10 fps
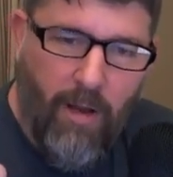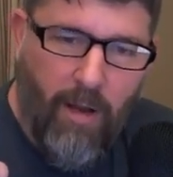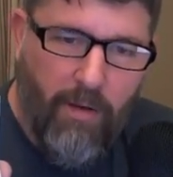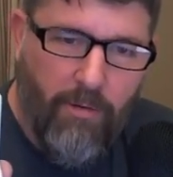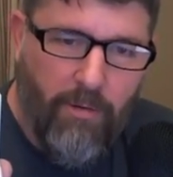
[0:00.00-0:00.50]

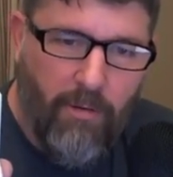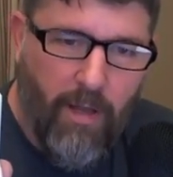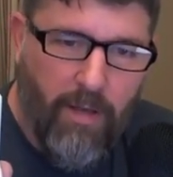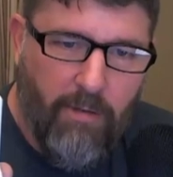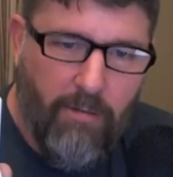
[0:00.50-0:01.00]
I should
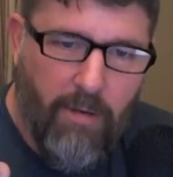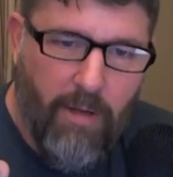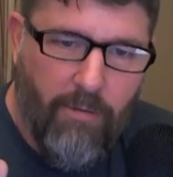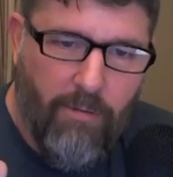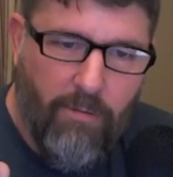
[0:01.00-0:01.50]
like
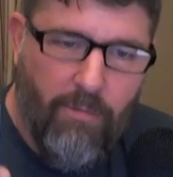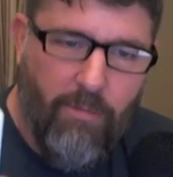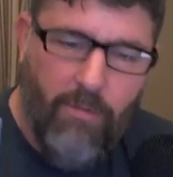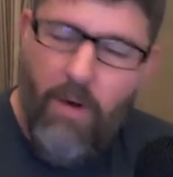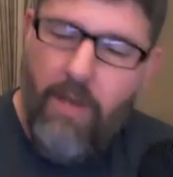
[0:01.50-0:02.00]
nice
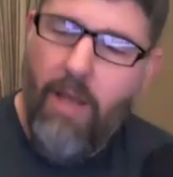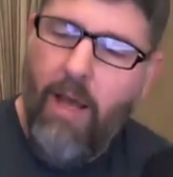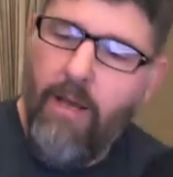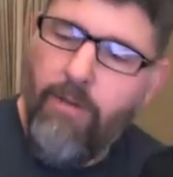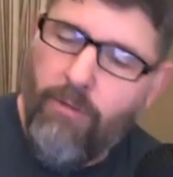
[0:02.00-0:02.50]
straight
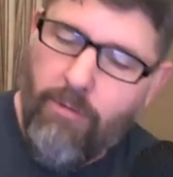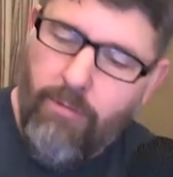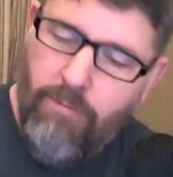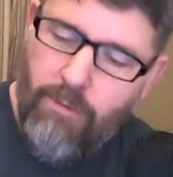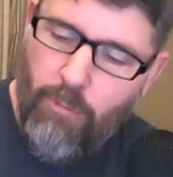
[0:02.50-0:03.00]
lines and
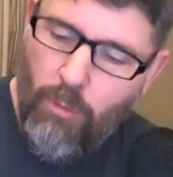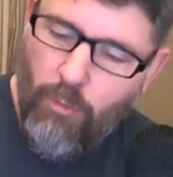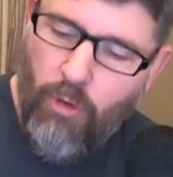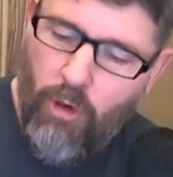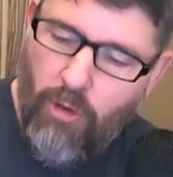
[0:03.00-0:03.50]
smooth
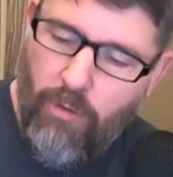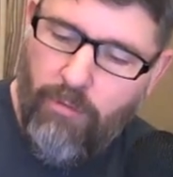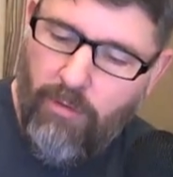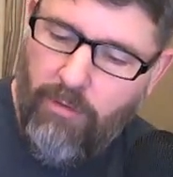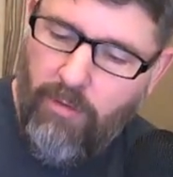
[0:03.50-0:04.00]
curves,
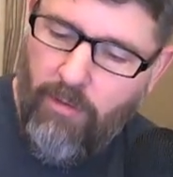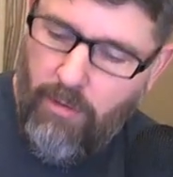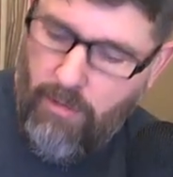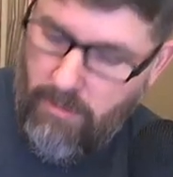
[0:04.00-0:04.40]
etc.